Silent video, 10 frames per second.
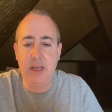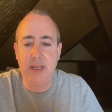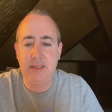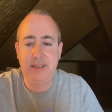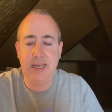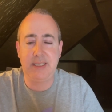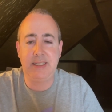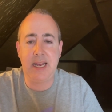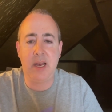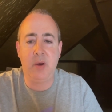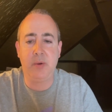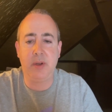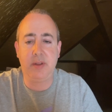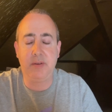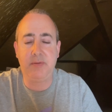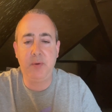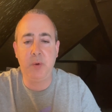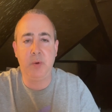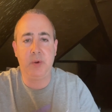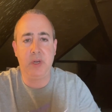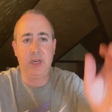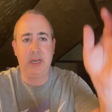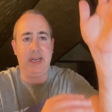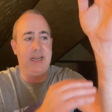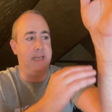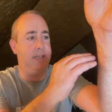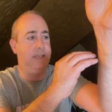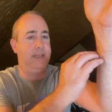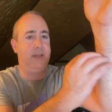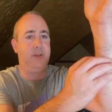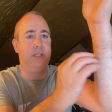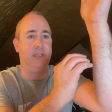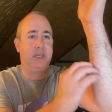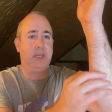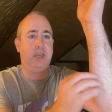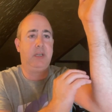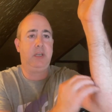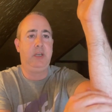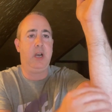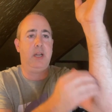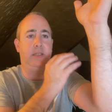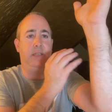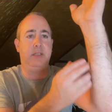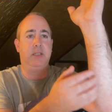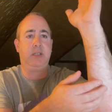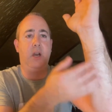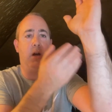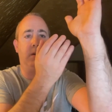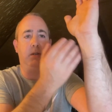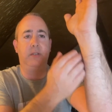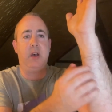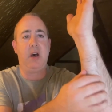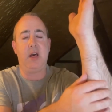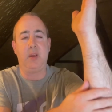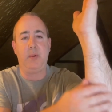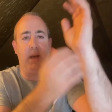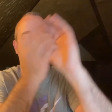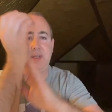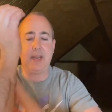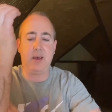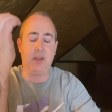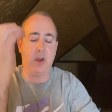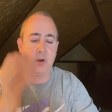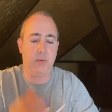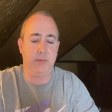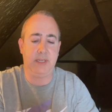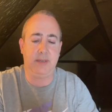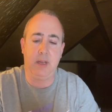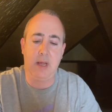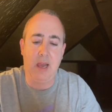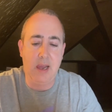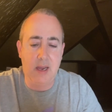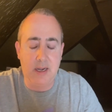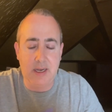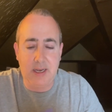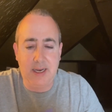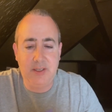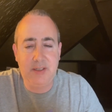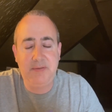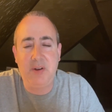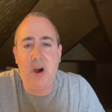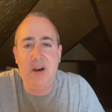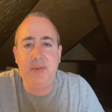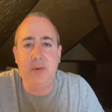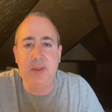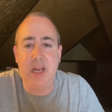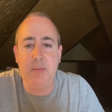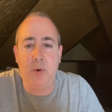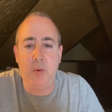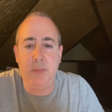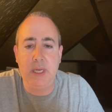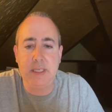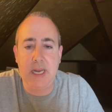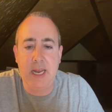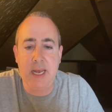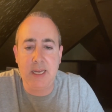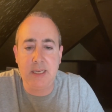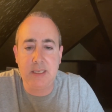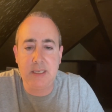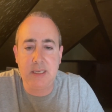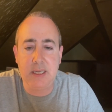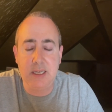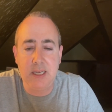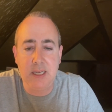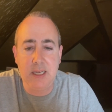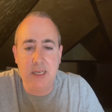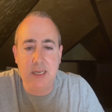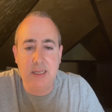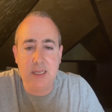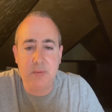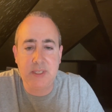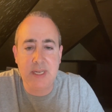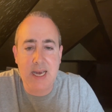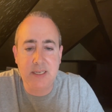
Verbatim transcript: sets down the food, and there's just cuts and scars all the way up and down the arms. And I just felt awful in that moment. And That was not